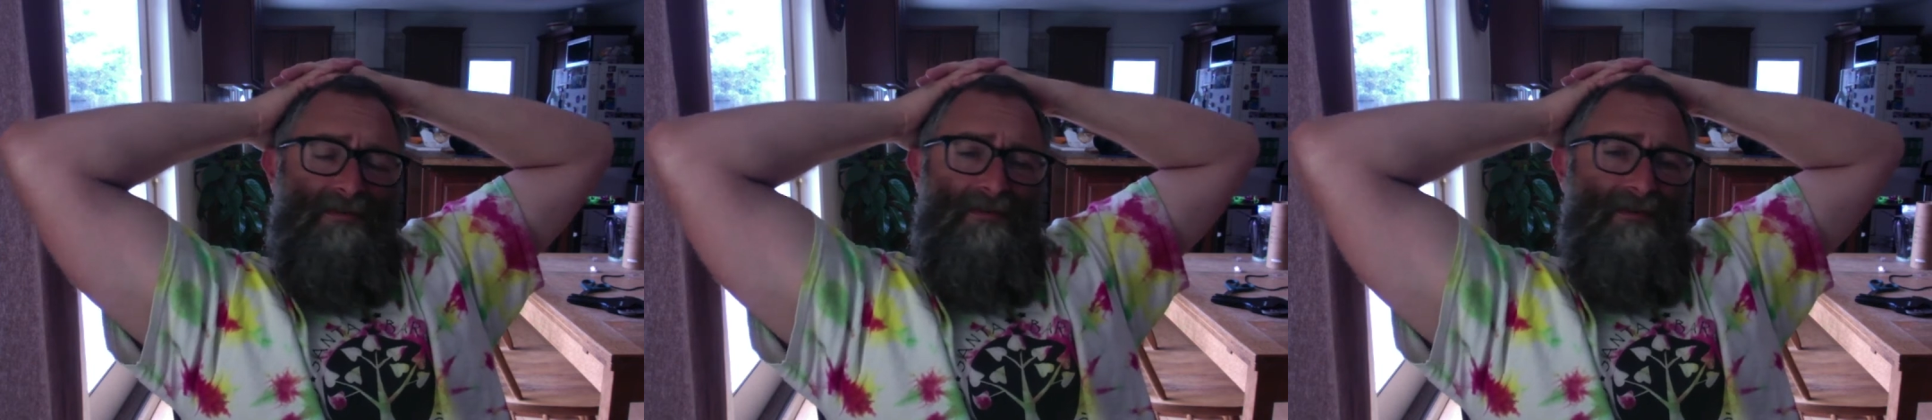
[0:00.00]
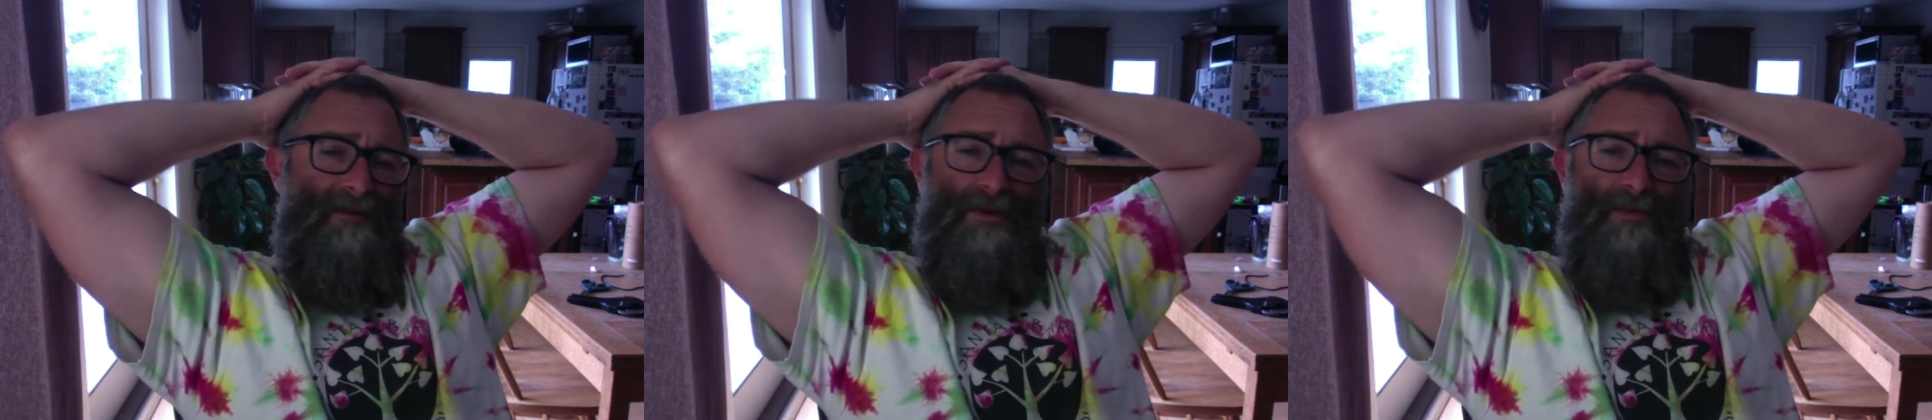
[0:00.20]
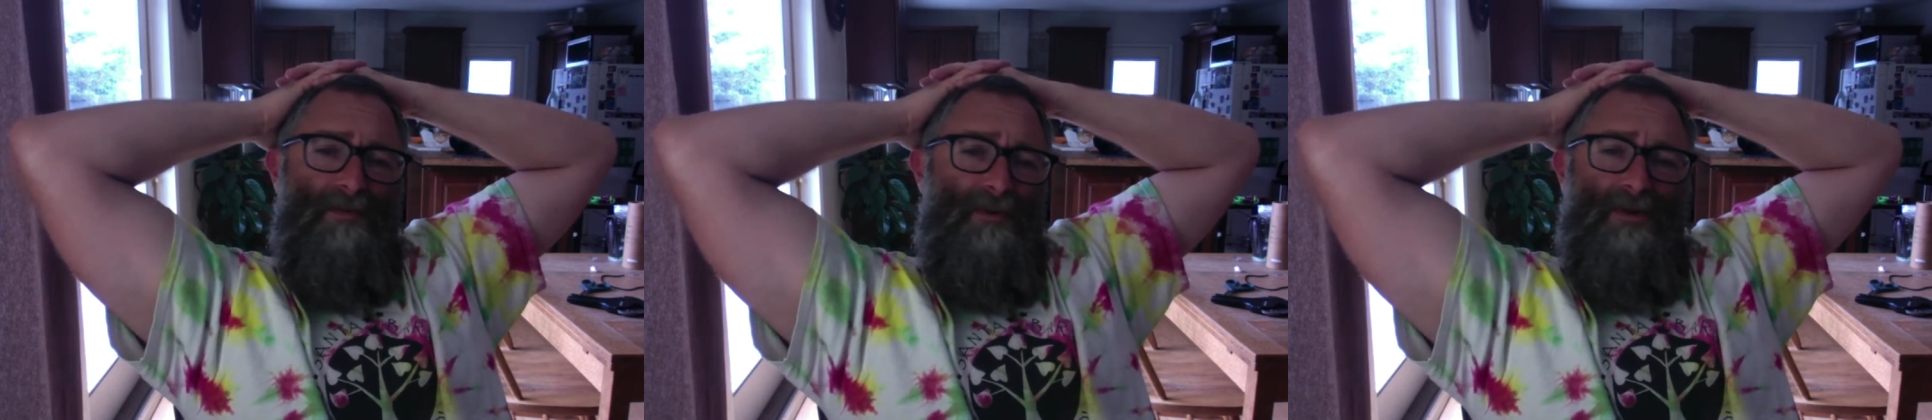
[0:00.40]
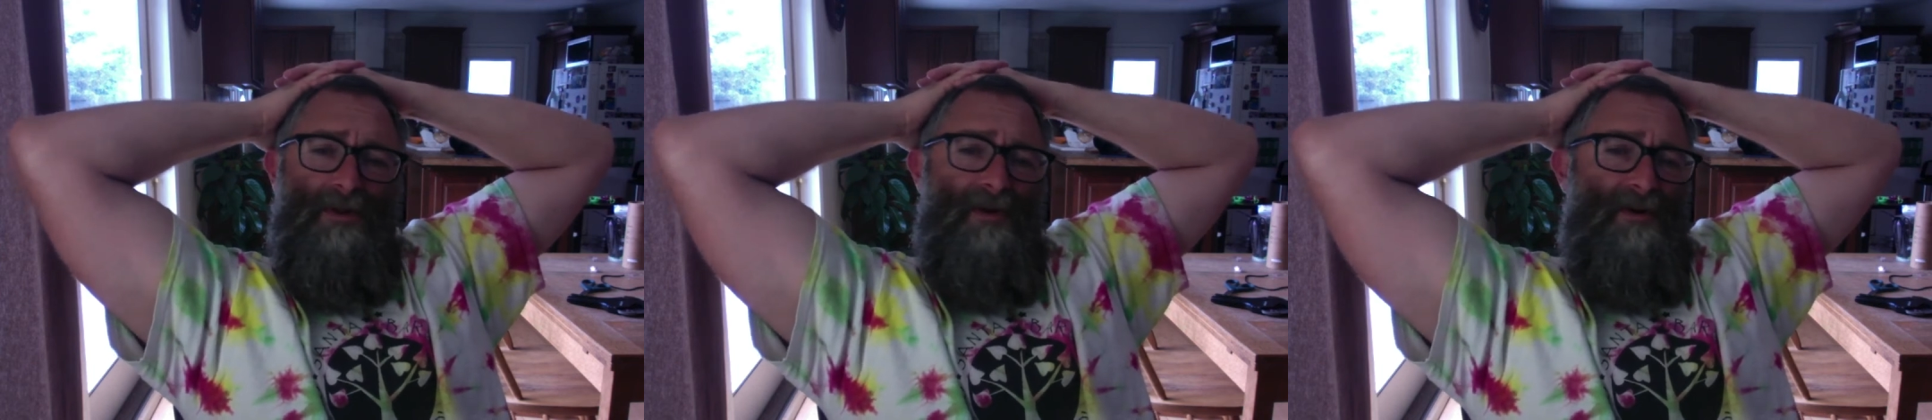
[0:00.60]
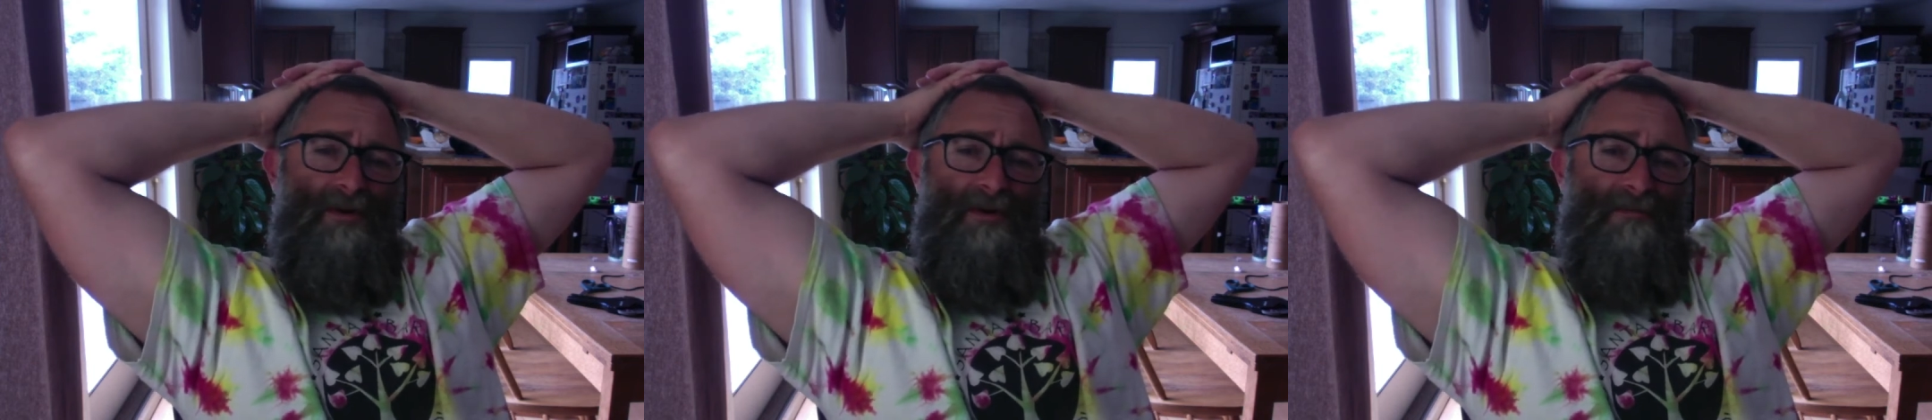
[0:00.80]
global
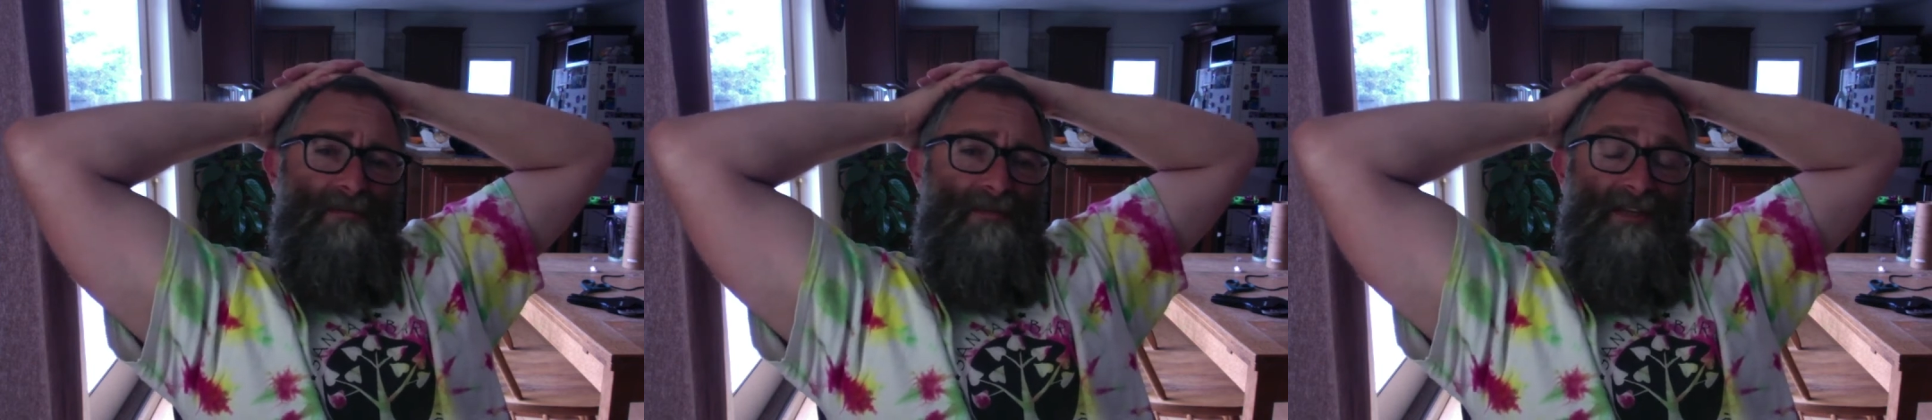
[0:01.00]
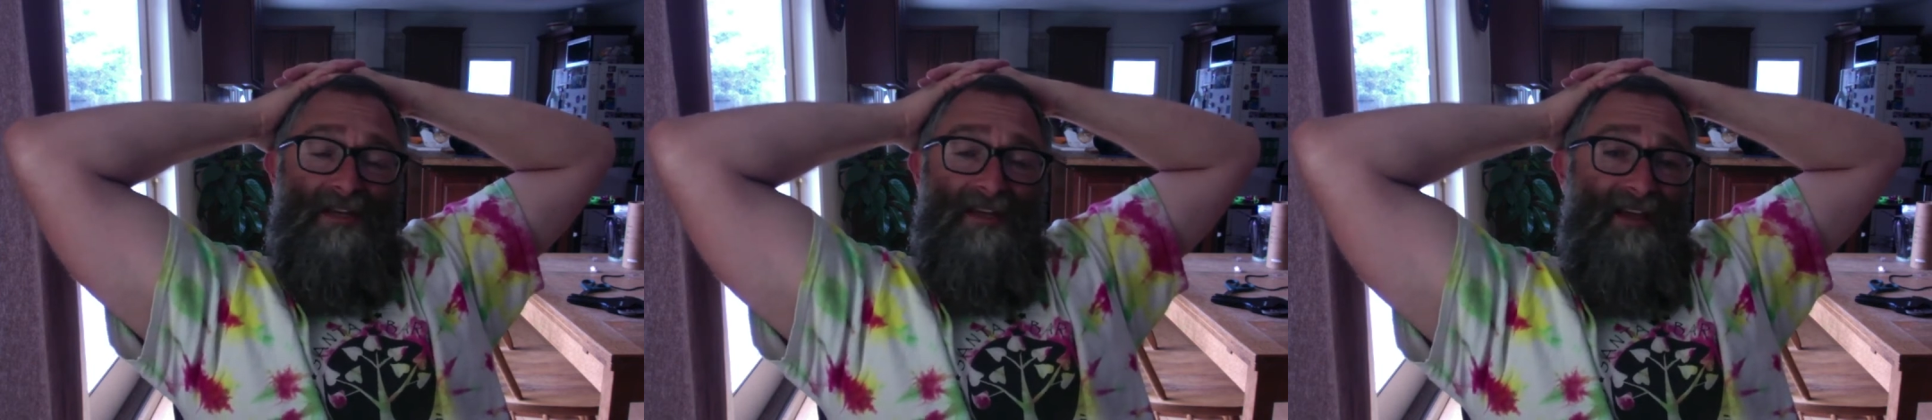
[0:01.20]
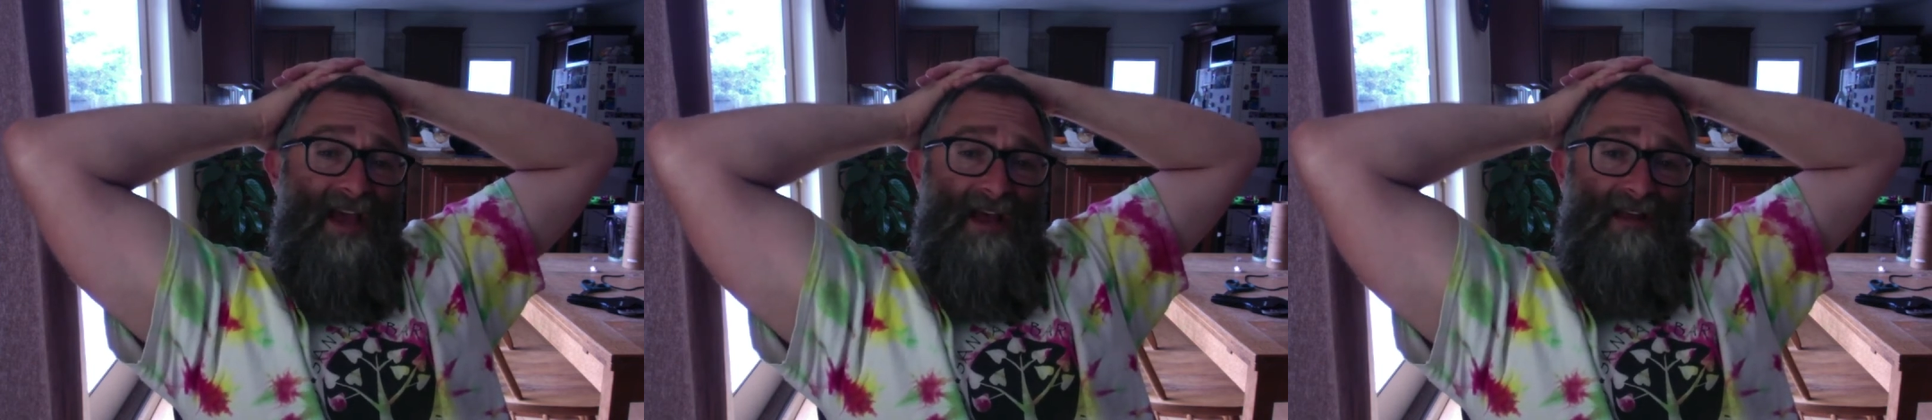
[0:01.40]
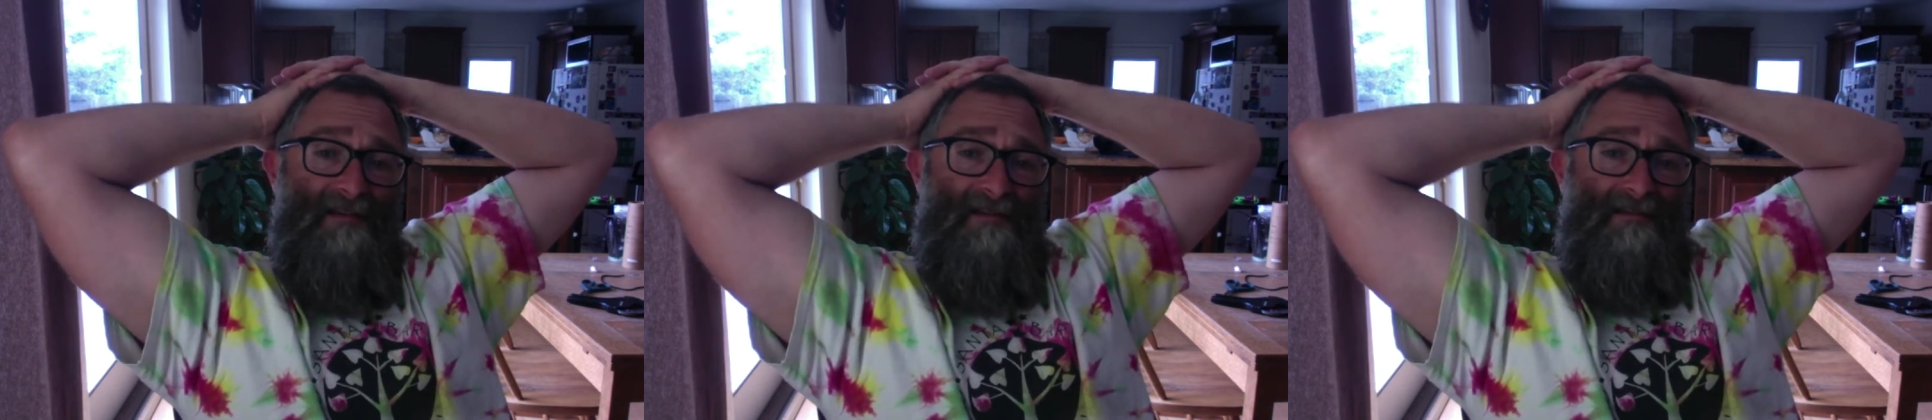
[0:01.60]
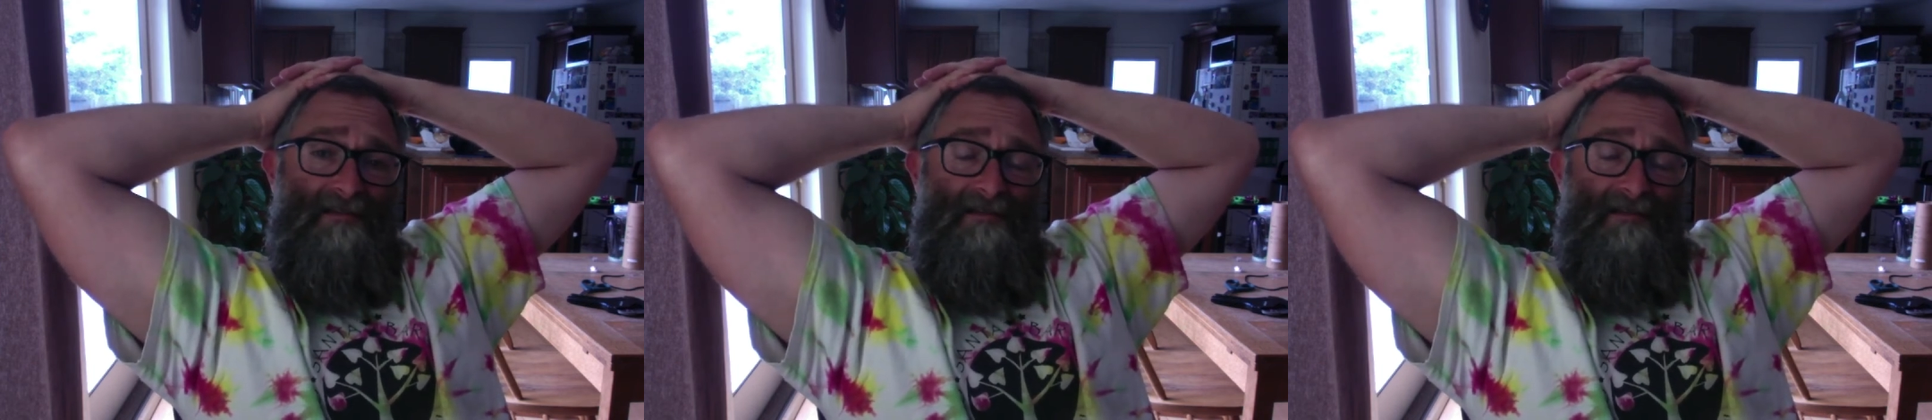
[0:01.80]
harm to get